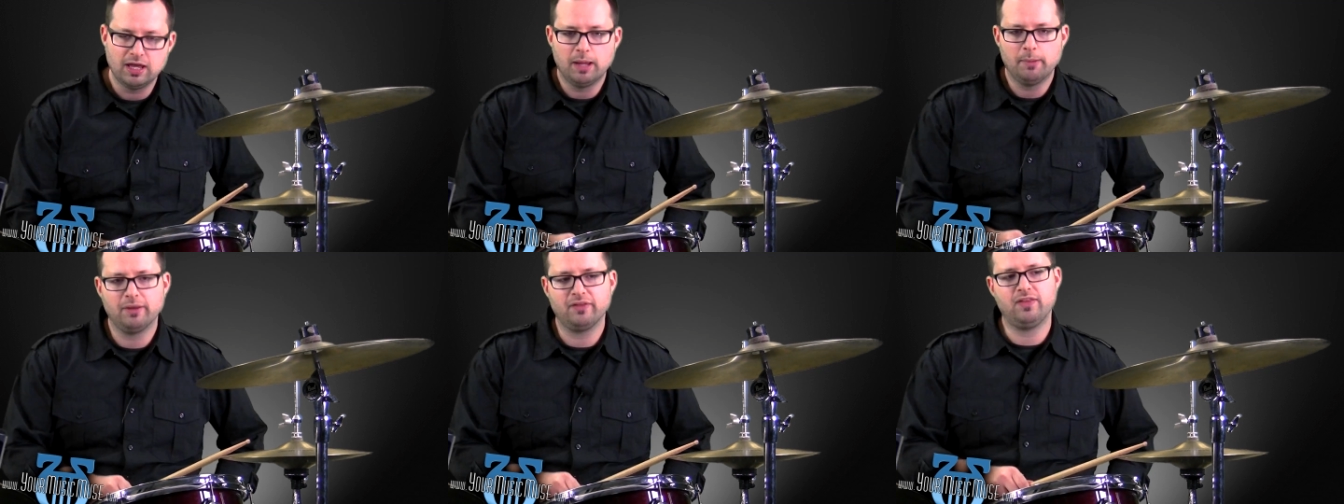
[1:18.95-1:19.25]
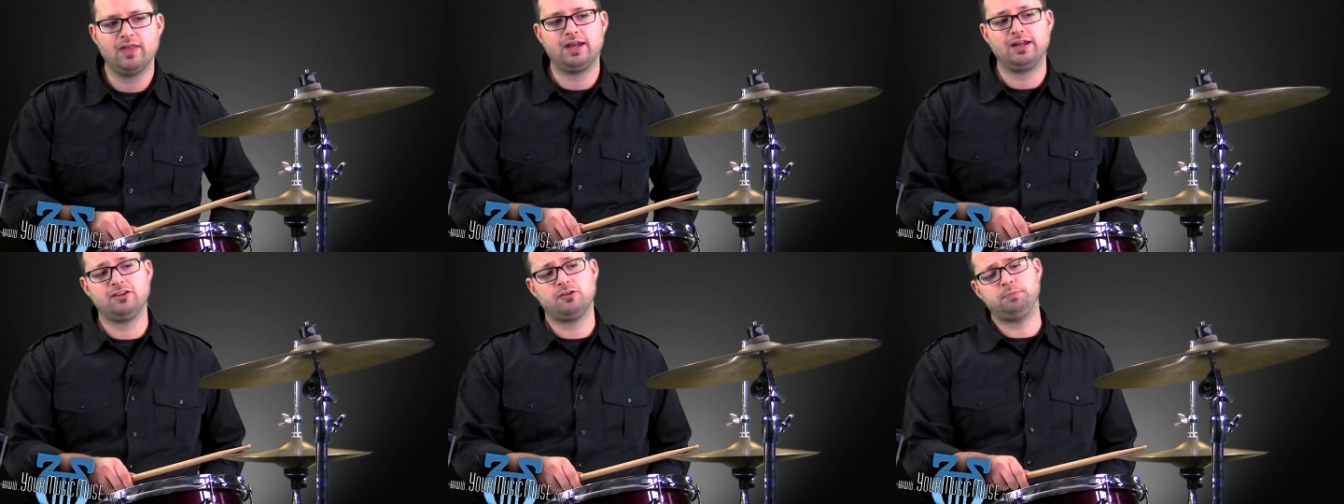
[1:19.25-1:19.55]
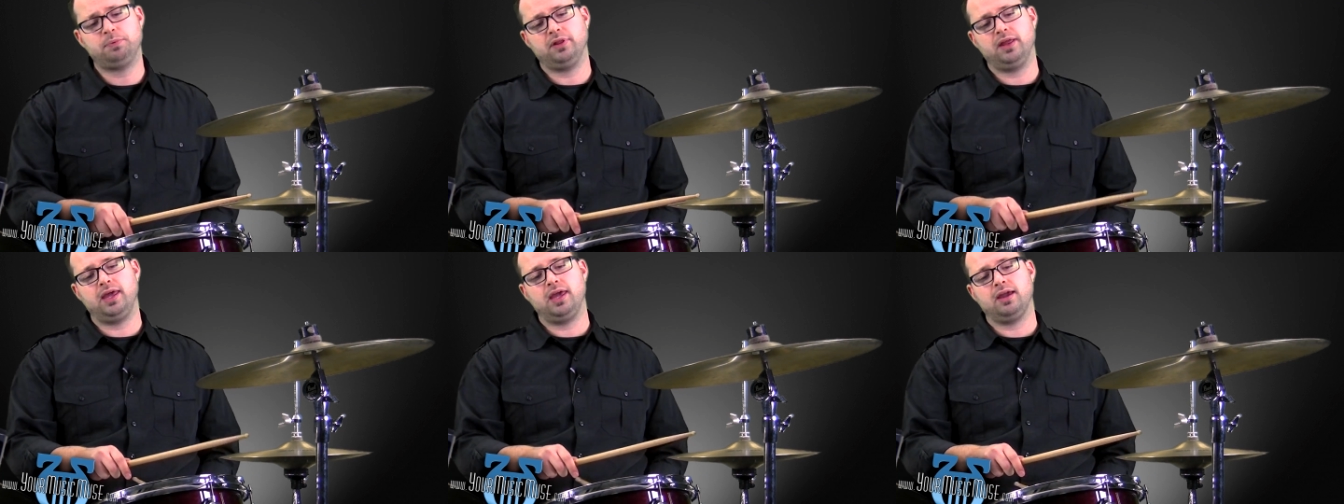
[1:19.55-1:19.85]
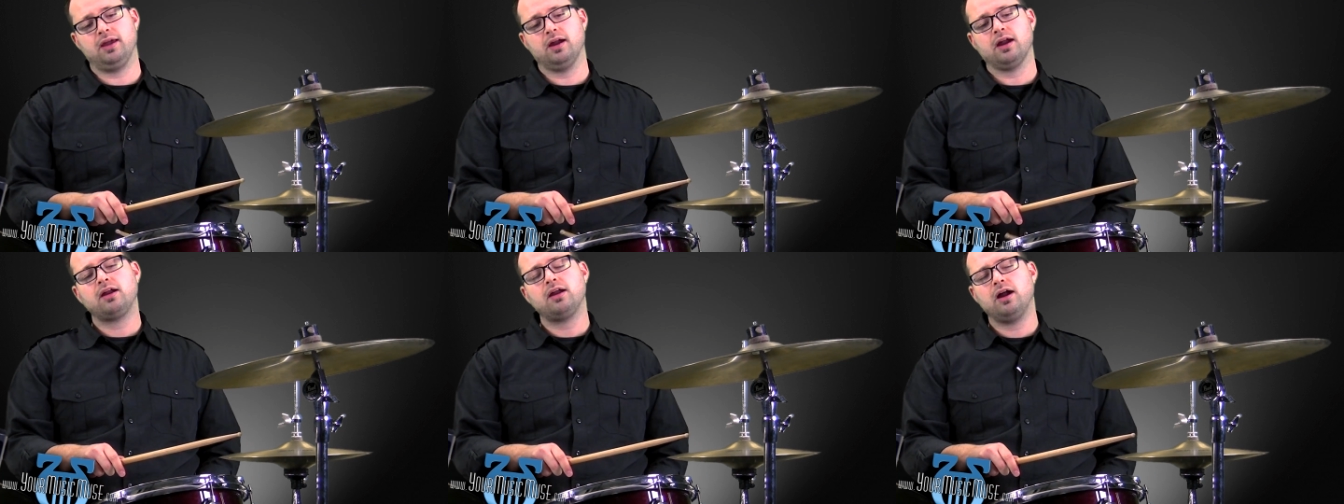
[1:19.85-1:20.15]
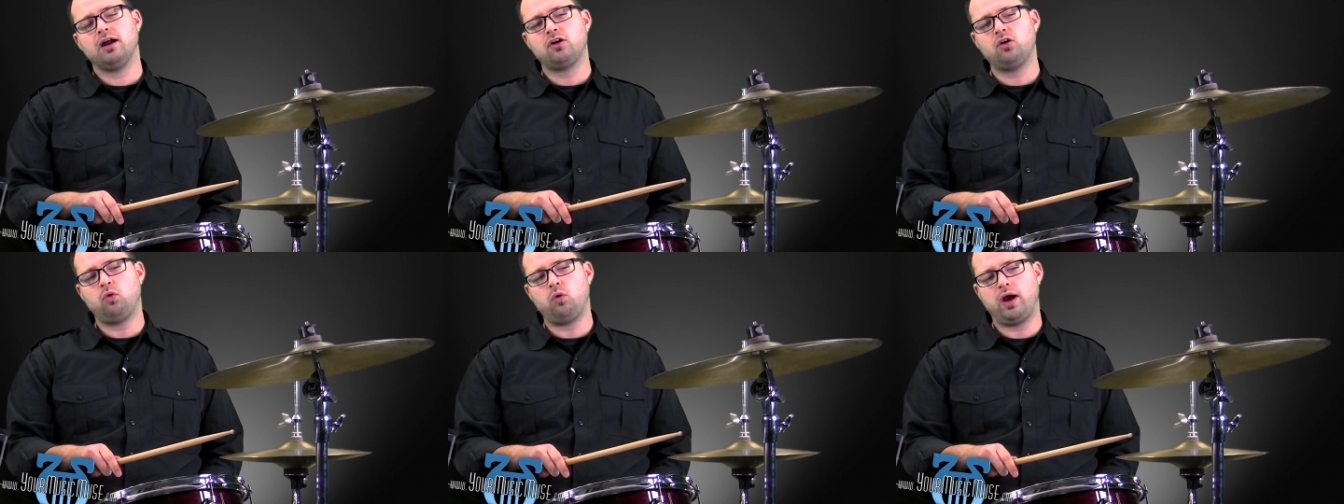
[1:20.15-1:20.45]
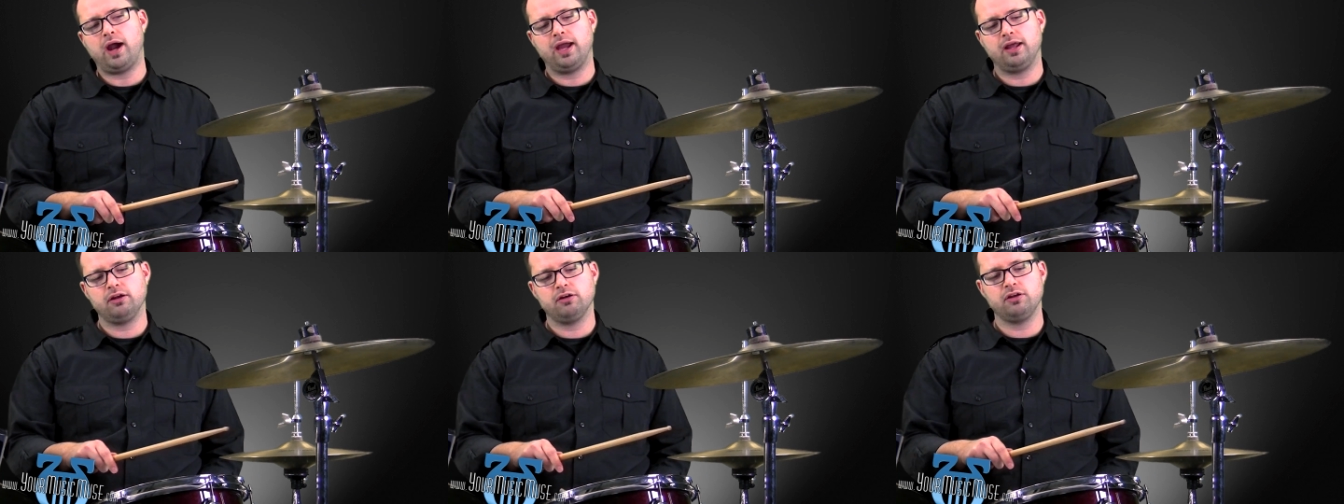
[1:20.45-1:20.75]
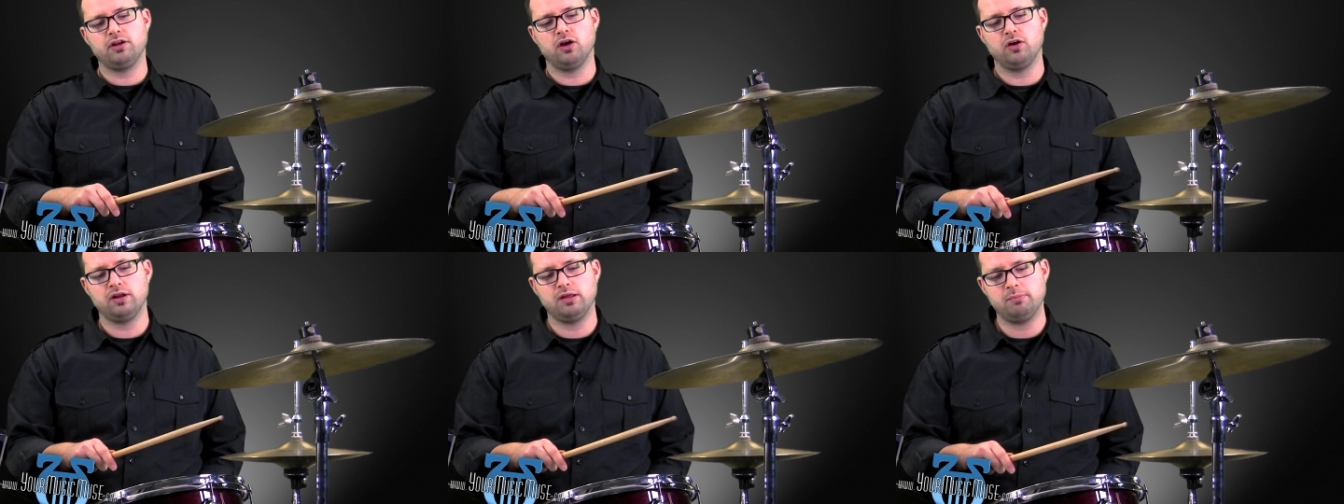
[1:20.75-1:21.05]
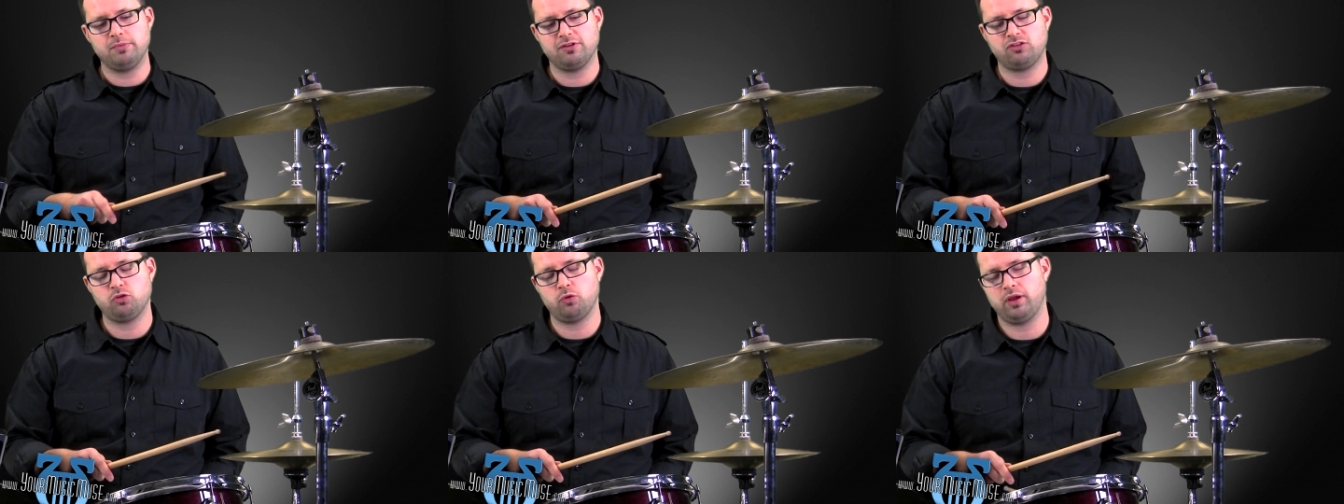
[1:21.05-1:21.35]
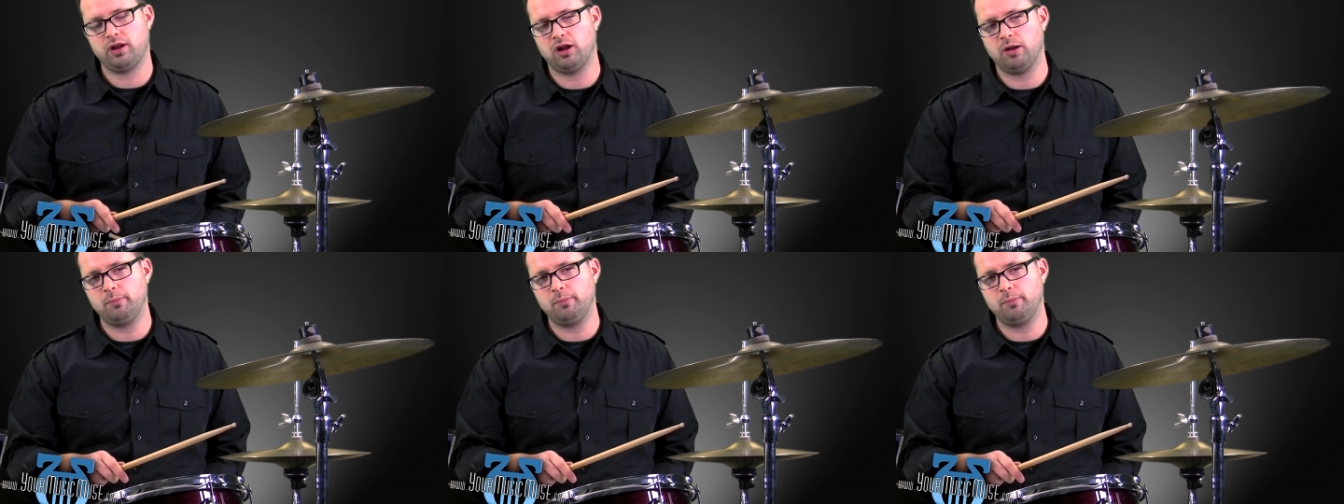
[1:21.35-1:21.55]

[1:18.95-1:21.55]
But then he's playing a quieter note in between,